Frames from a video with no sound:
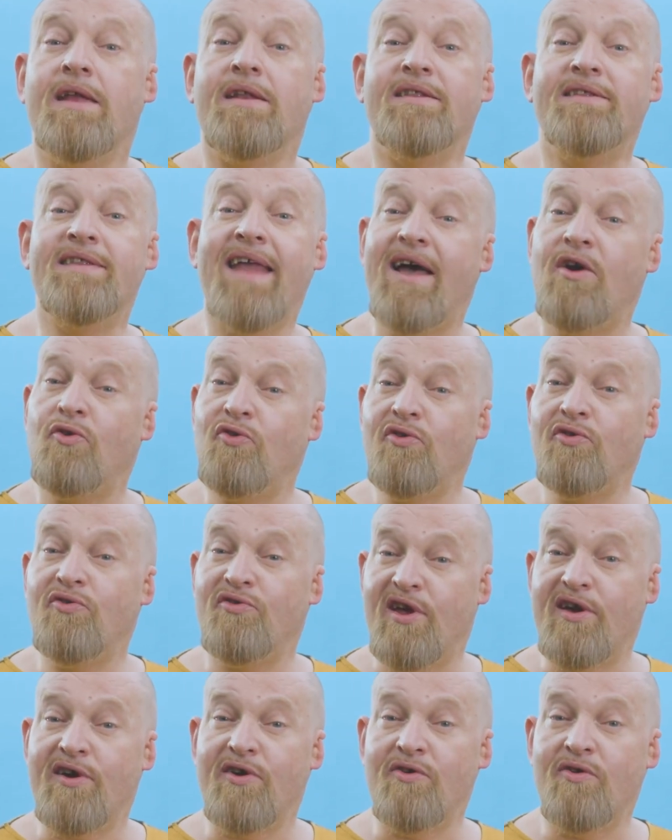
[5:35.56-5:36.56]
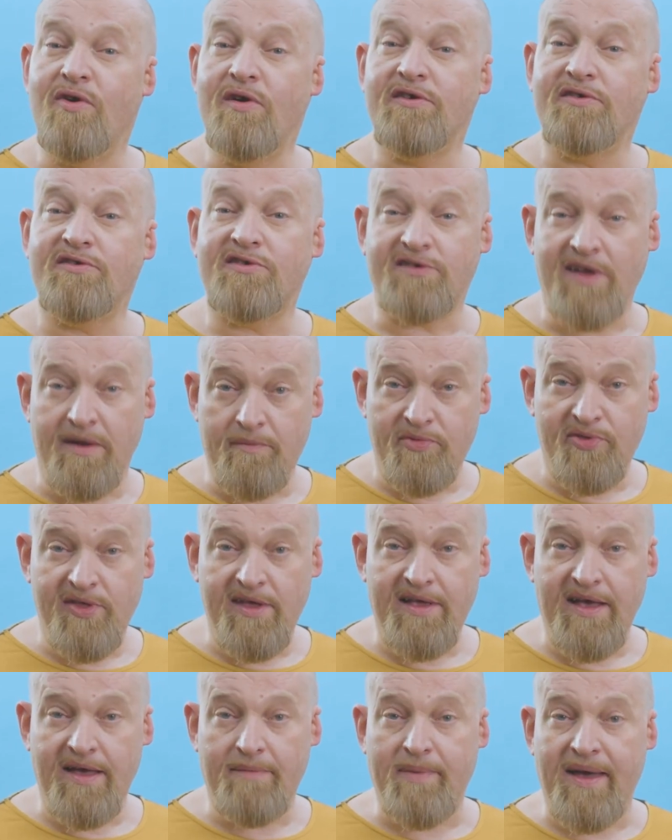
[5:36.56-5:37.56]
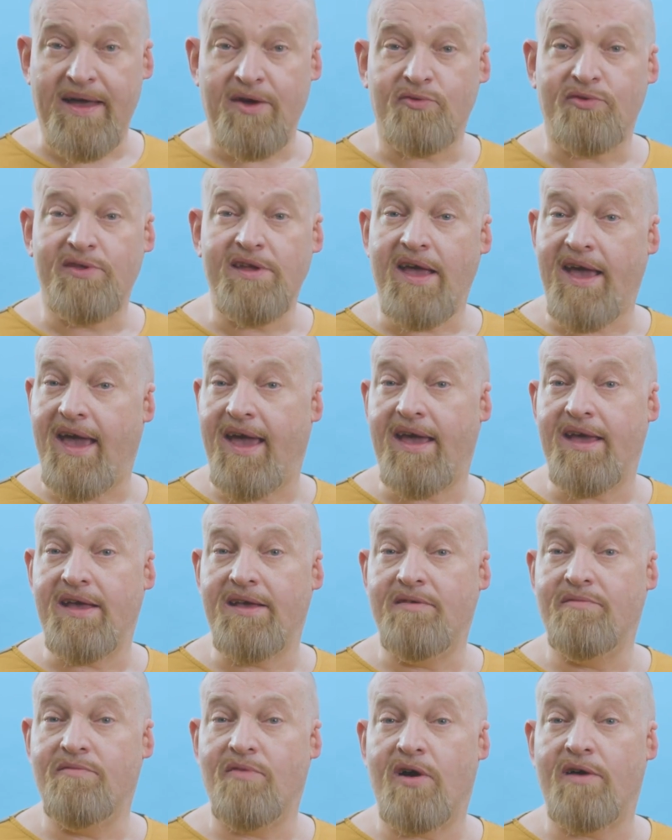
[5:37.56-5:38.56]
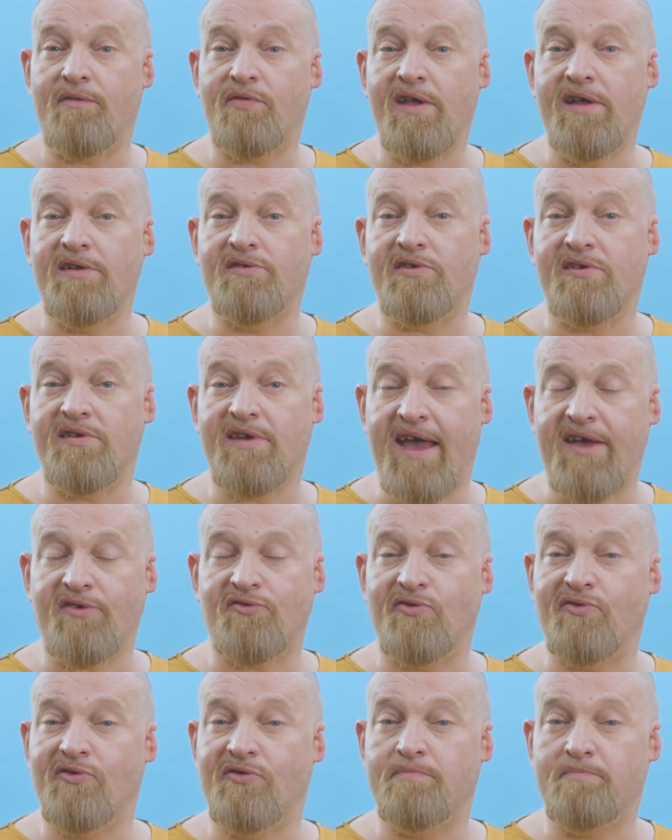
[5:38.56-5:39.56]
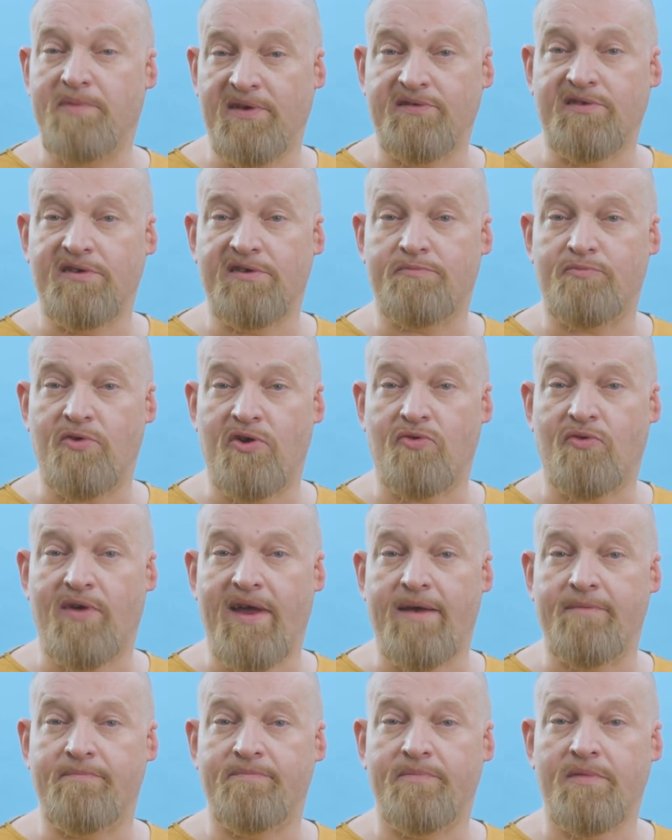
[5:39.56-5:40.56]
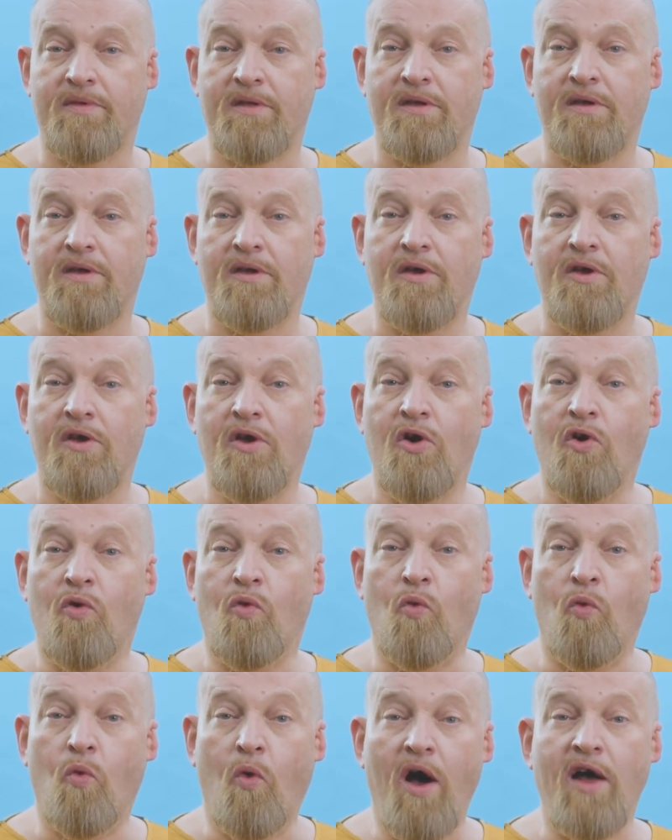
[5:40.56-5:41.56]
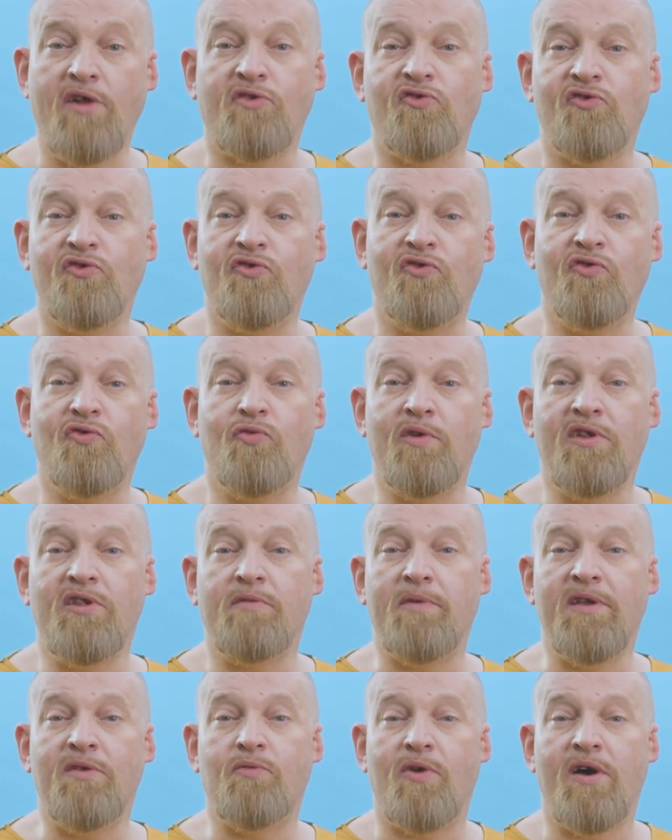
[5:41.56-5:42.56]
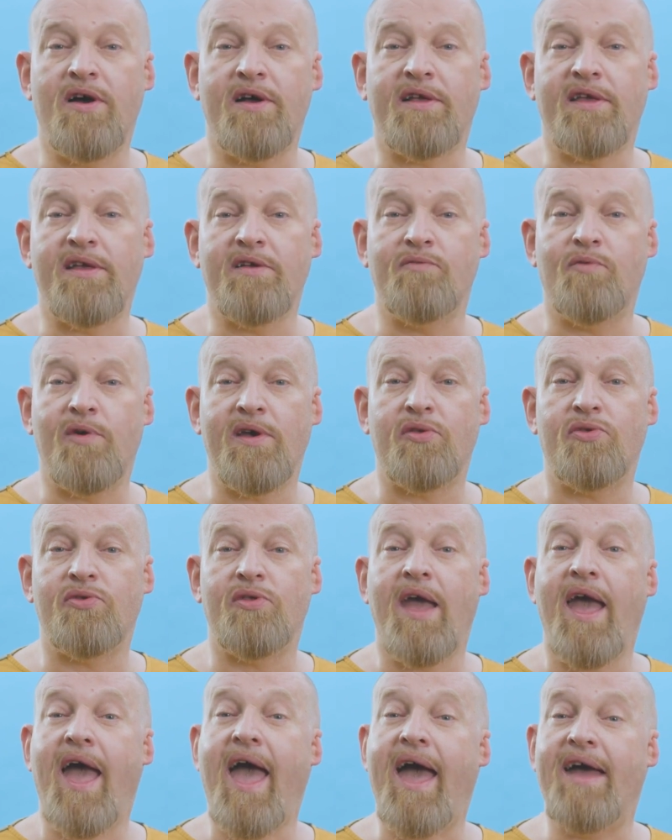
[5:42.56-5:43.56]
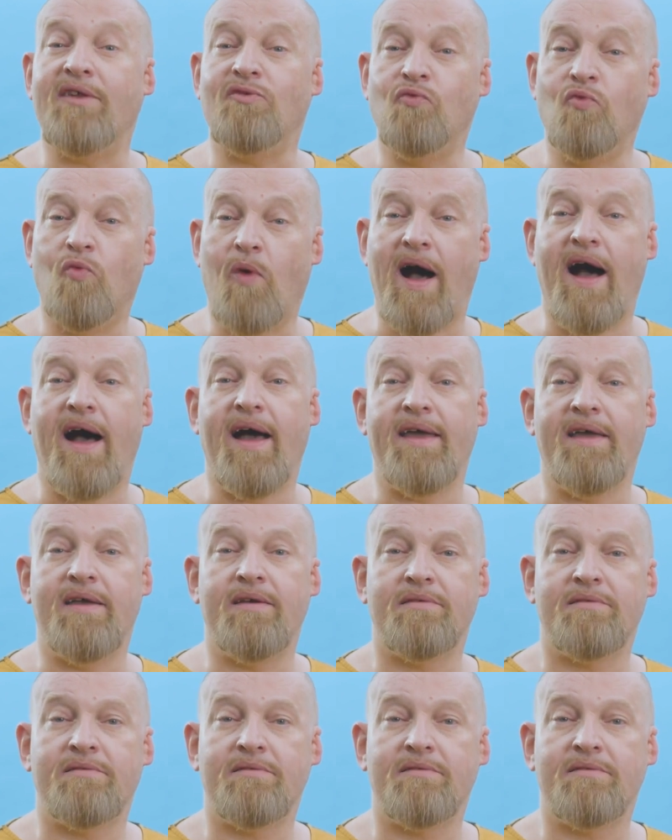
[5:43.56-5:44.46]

Now you know something about the aim of the International Business Program, what you will be working with and why.